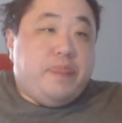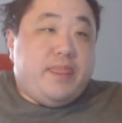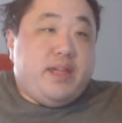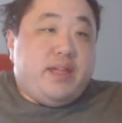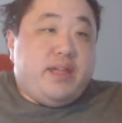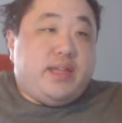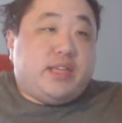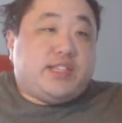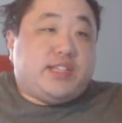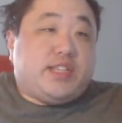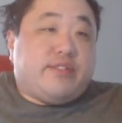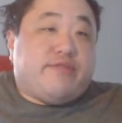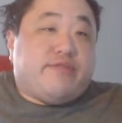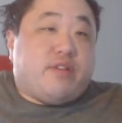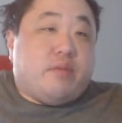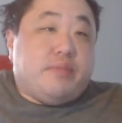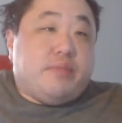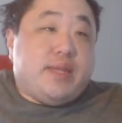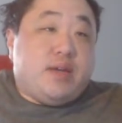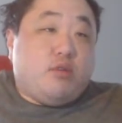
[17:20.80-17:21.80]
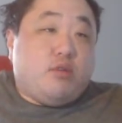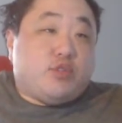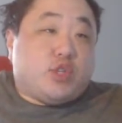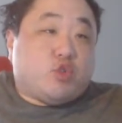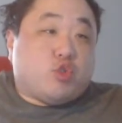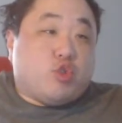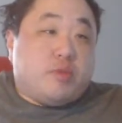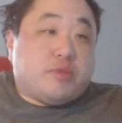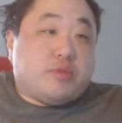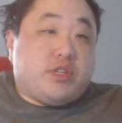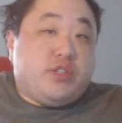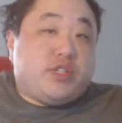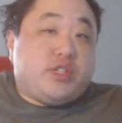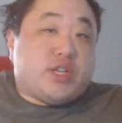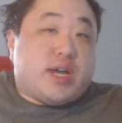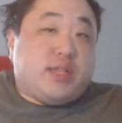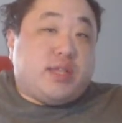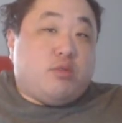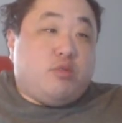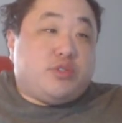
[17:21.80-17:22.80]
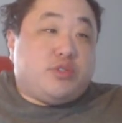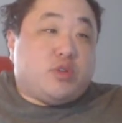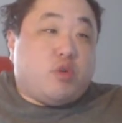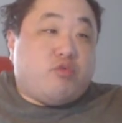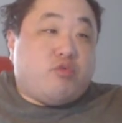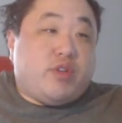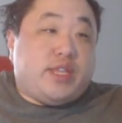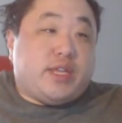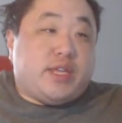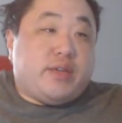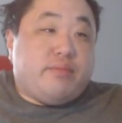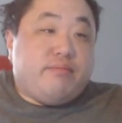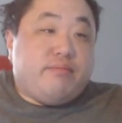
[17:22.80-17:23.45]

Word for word: You see the thumbnails, description, titles already.